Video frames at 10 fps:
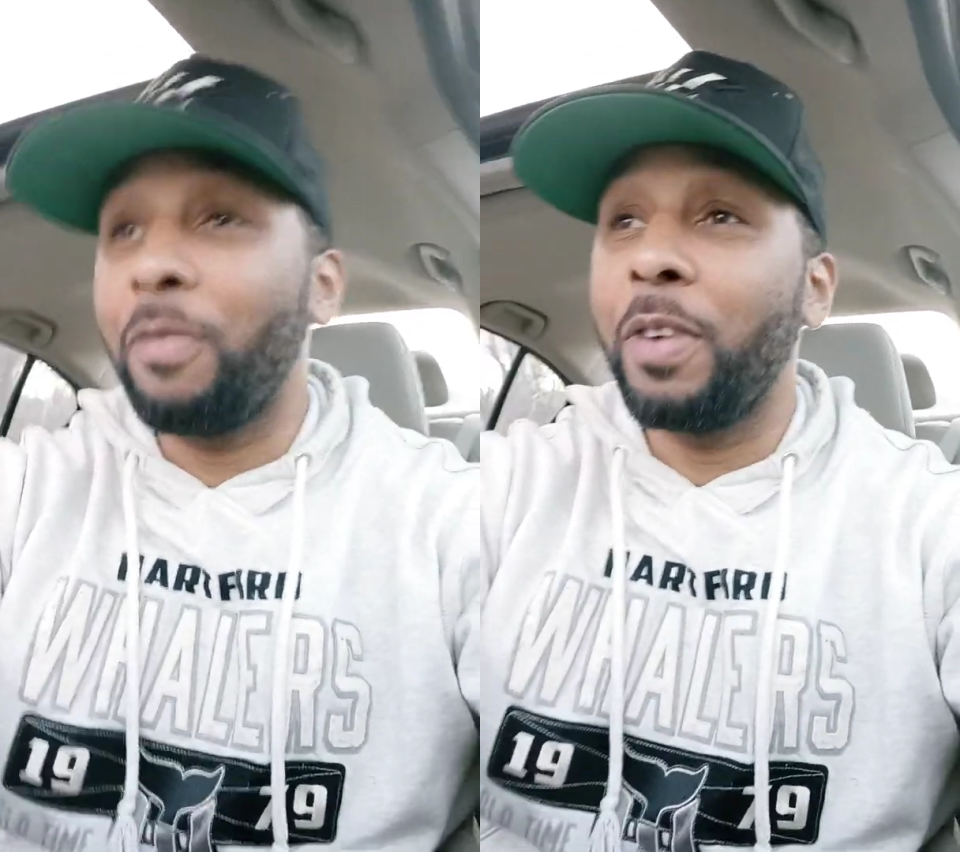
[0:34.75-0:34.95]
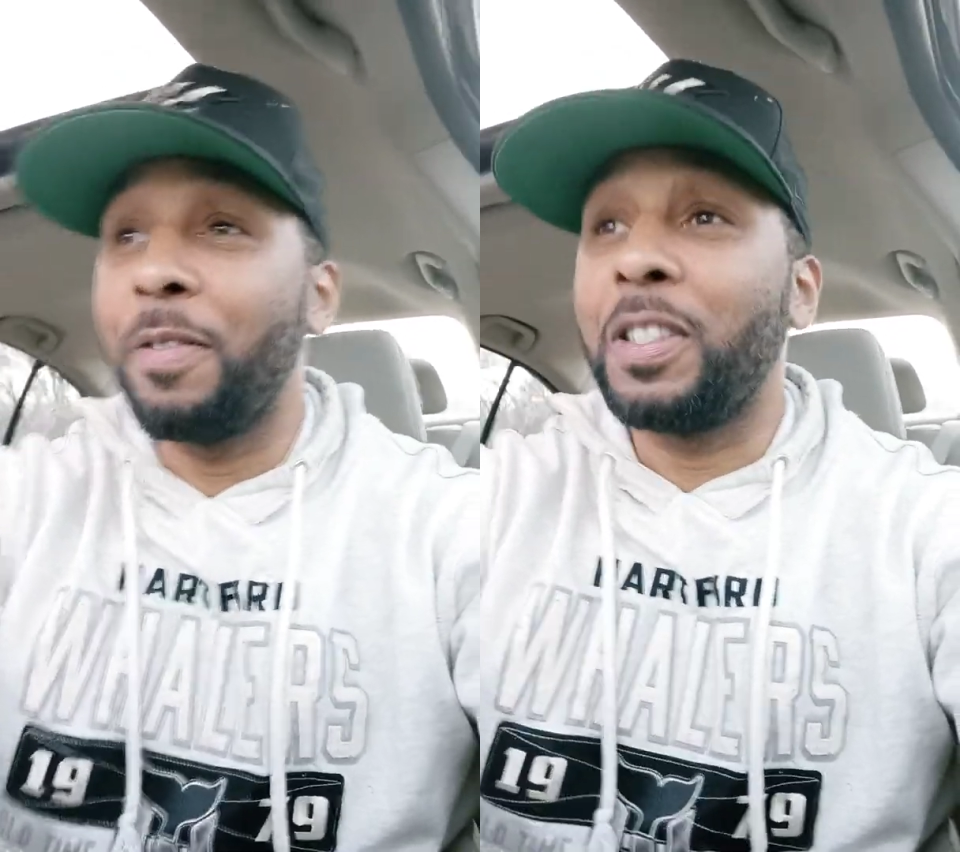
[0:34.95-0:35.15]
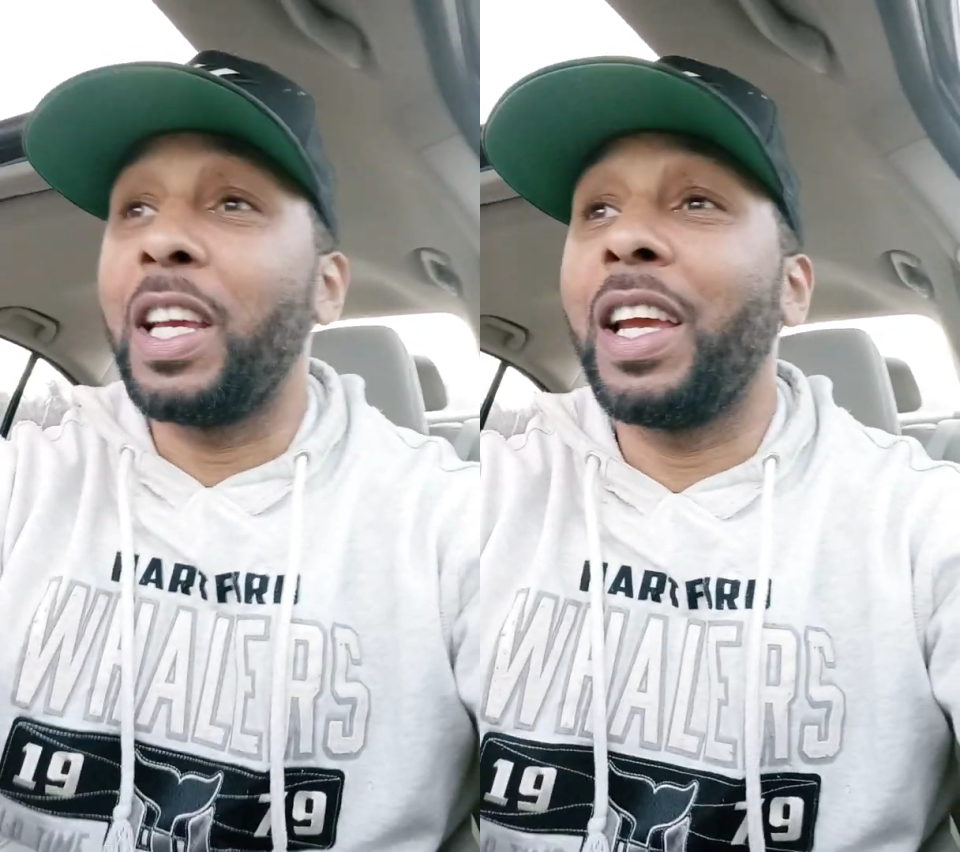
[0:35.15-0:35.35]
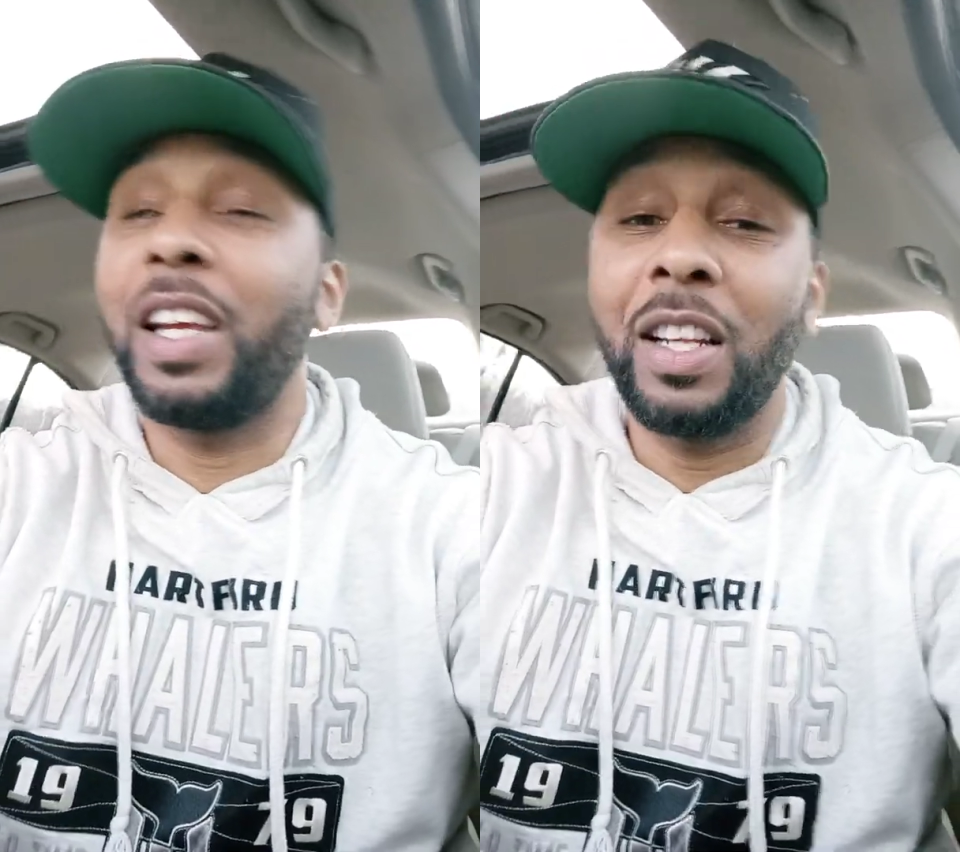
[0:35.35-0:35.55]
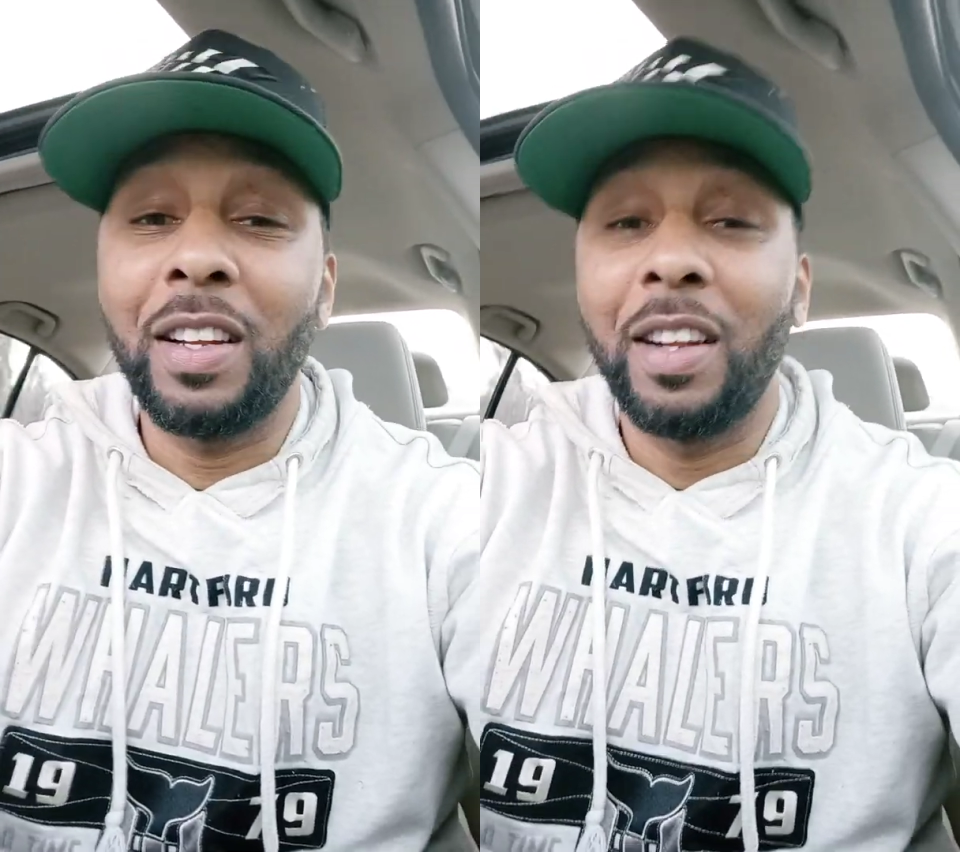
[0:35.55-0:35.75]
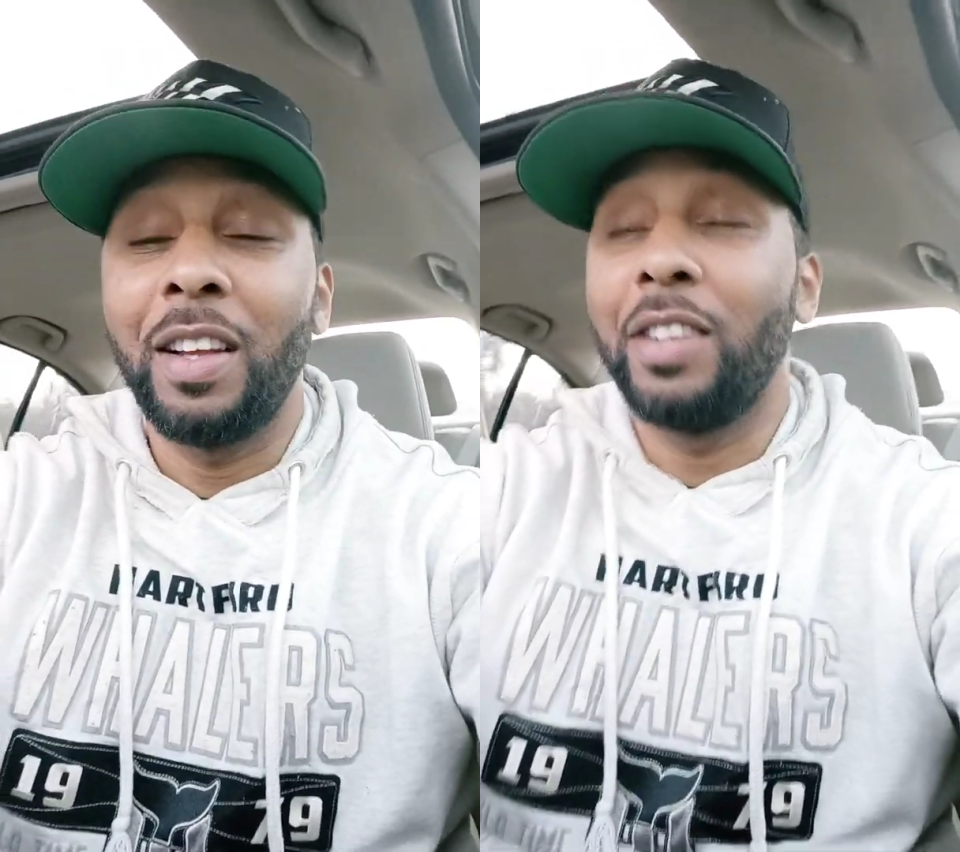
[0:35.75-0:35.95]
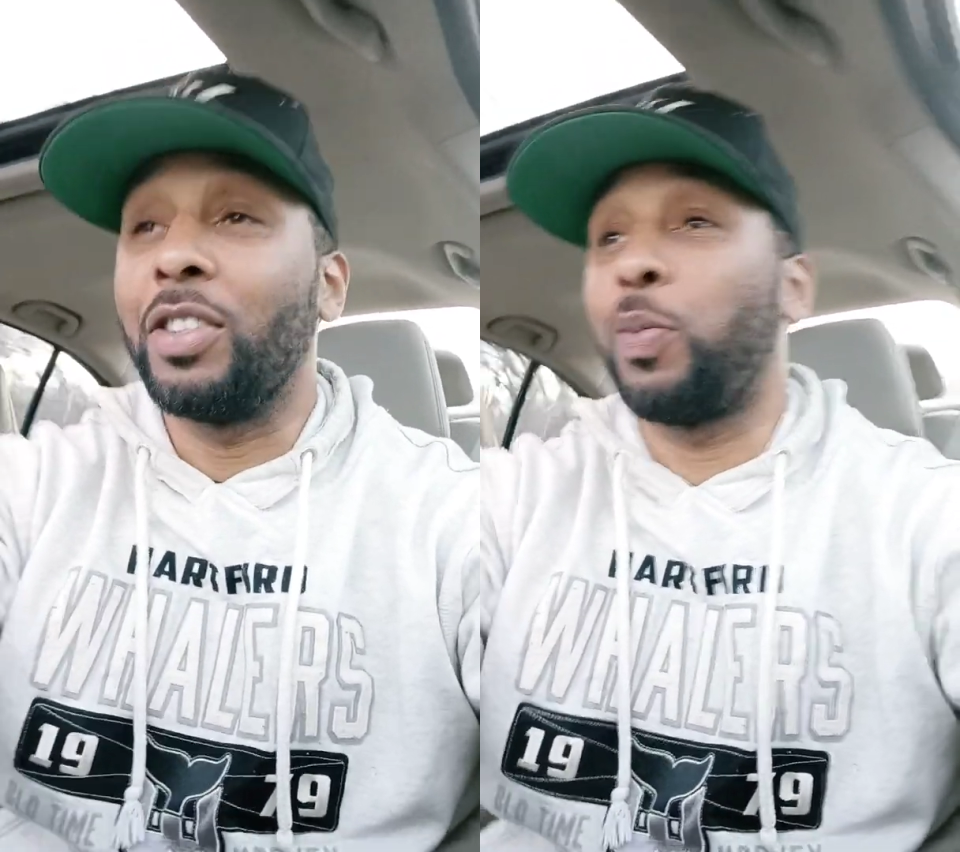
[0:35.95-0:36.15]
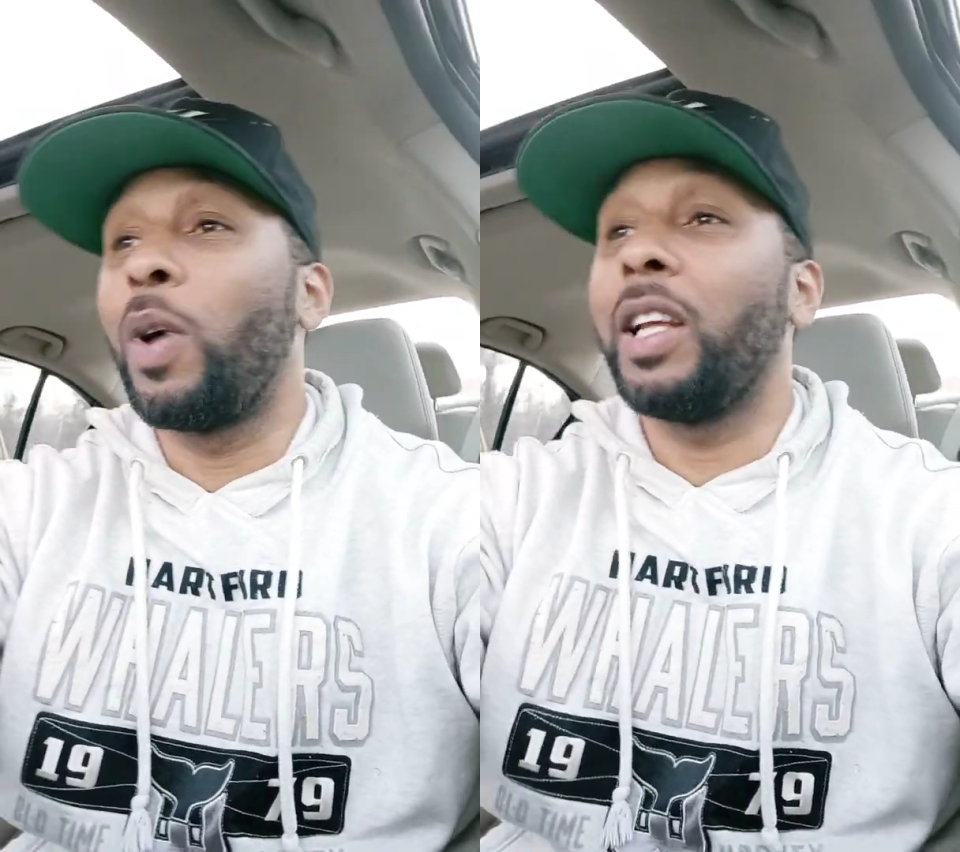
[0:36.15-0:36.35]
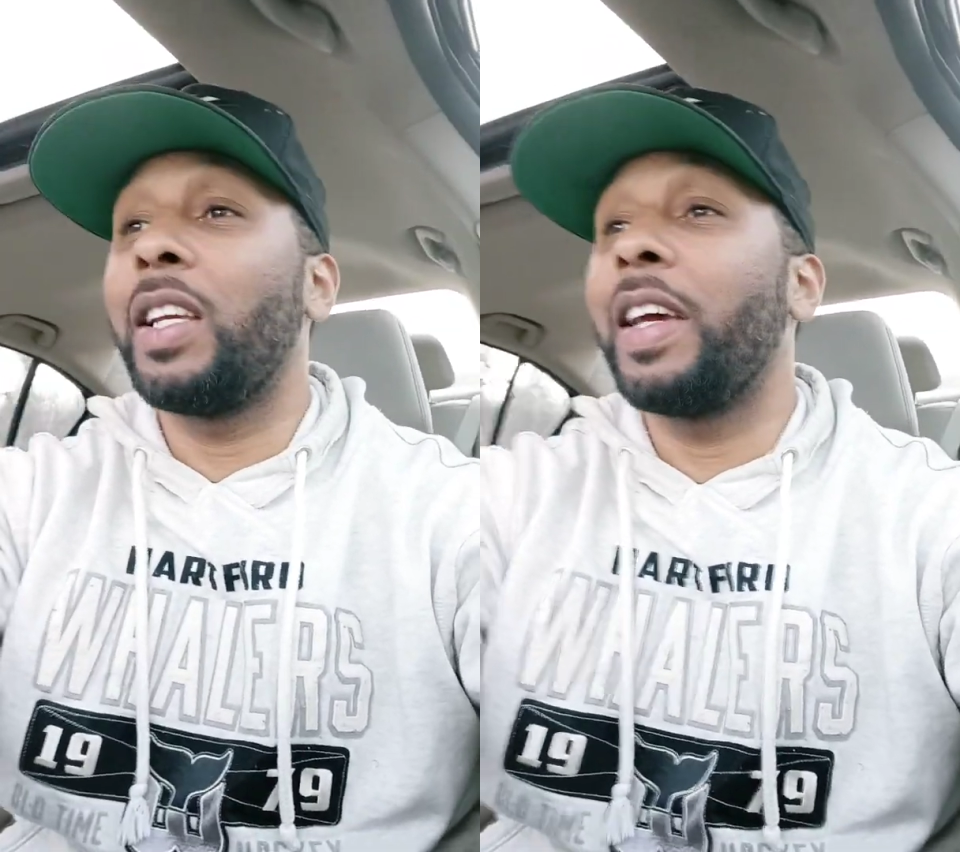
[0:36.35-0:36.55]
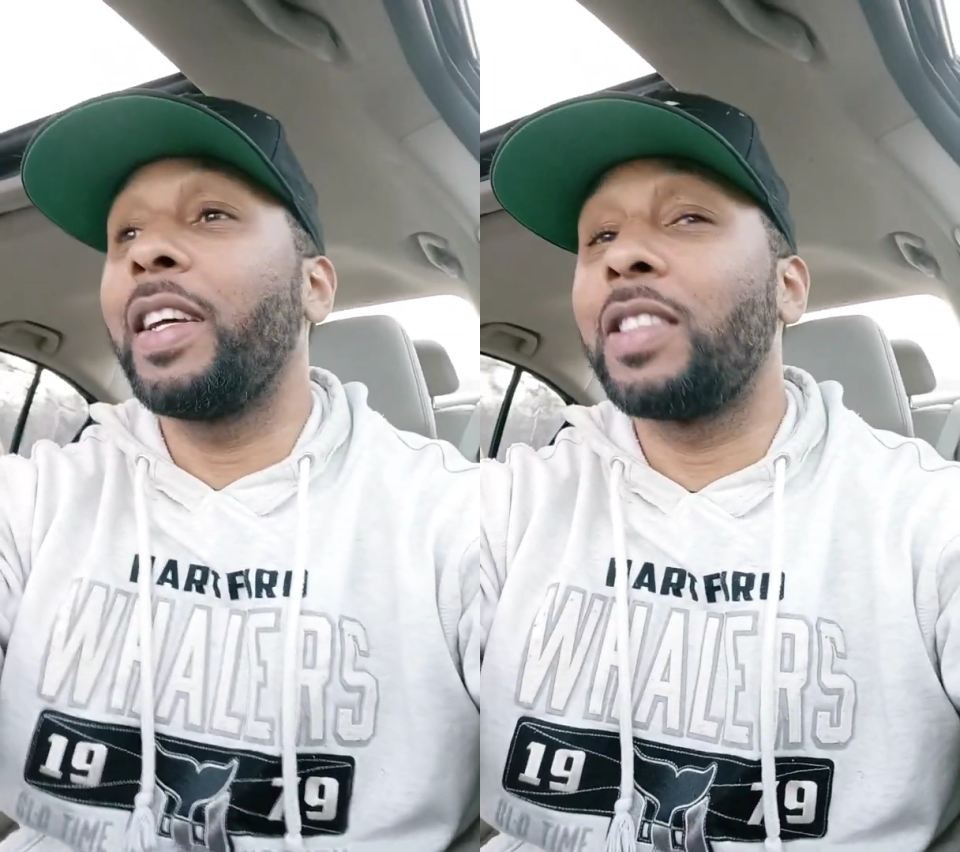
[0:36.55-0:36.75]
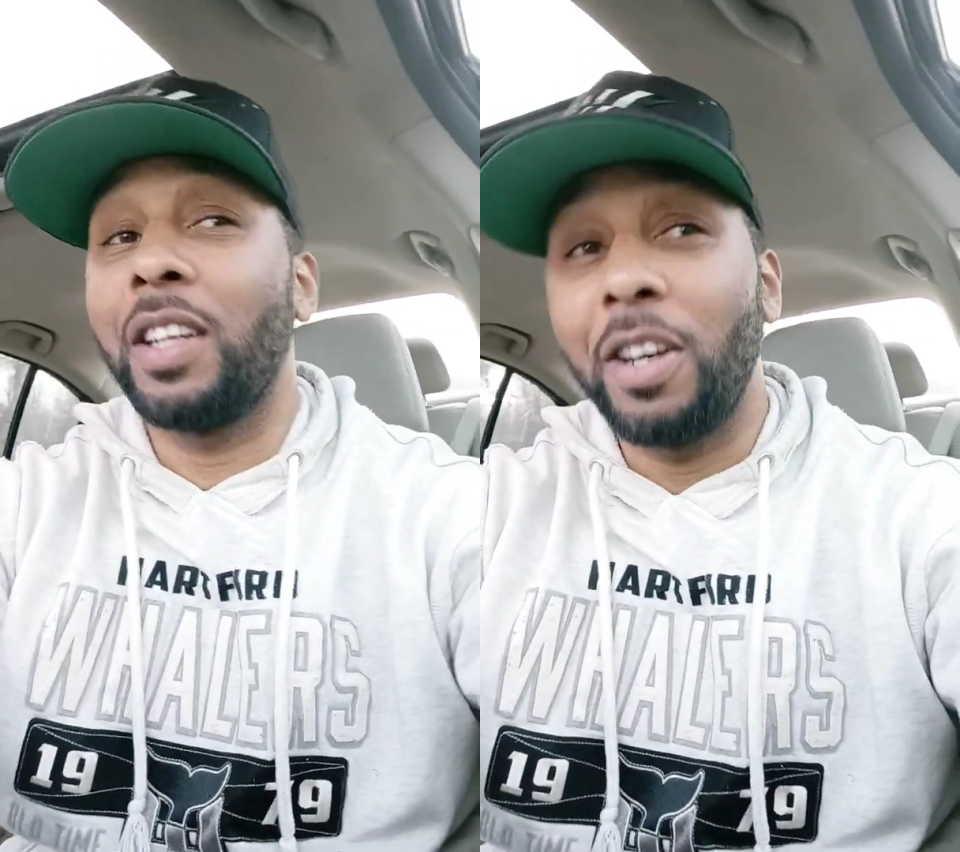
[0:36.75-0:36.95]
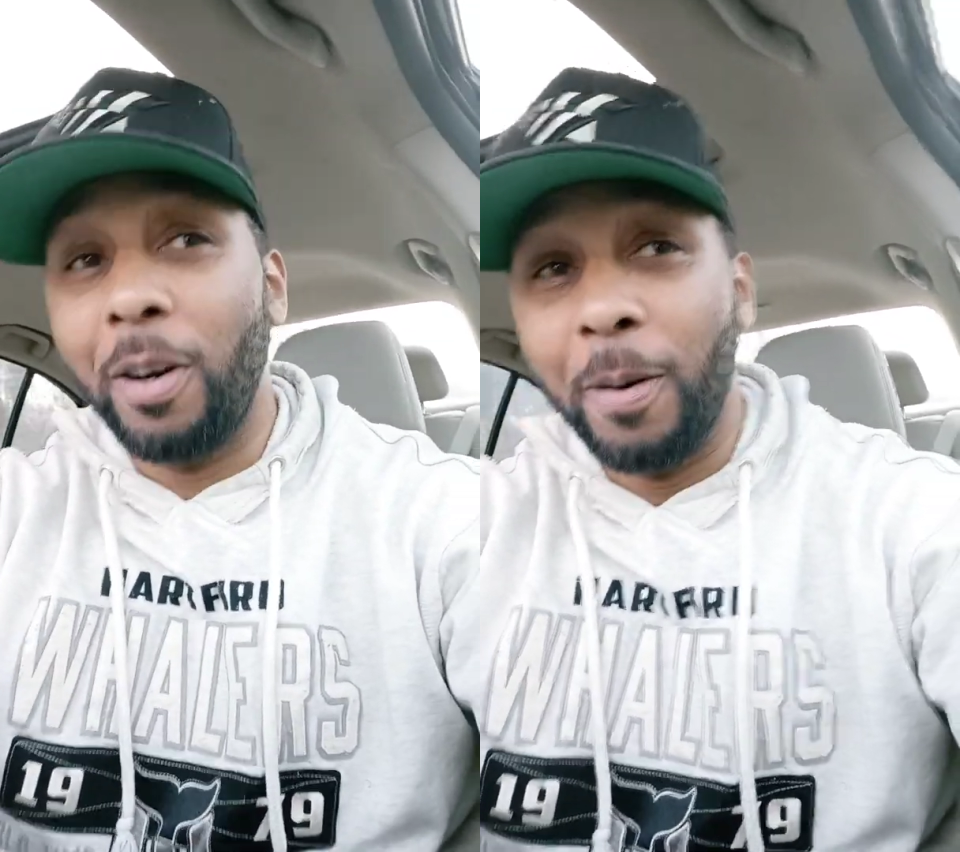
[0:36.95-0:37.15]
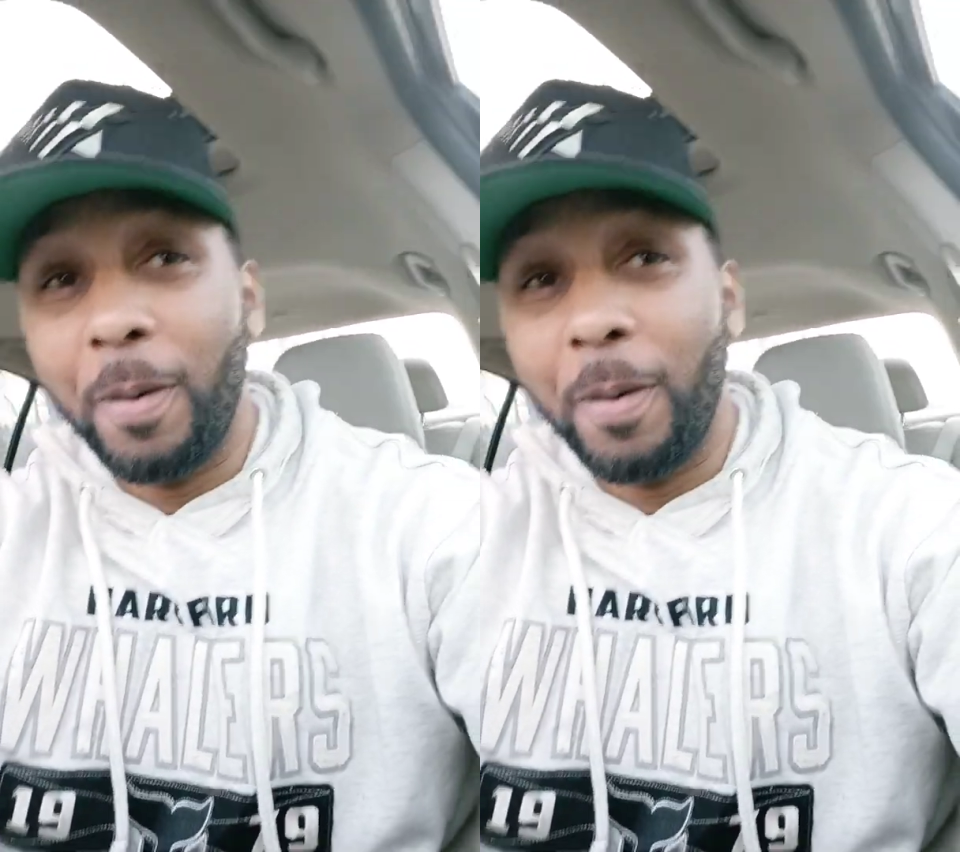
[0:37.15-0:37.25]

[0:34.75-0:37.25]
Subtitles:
15, 20 years ago.